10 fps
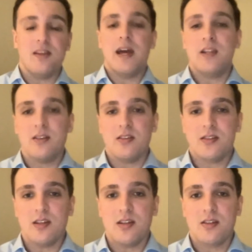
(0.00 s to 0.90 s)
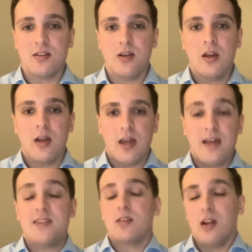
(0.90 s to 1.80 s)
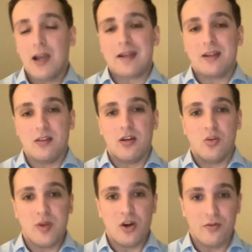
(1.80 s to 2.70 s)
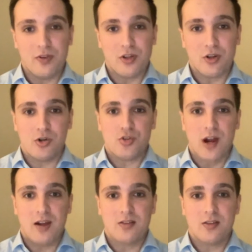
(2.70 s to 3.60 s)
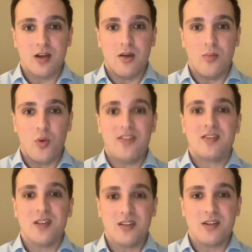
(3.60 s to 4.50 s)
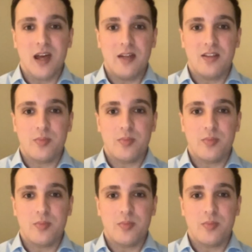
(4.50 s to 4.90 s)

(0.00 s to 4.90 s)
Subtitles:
at the end of the season. It's likely that he'll be offered a contract when the season ends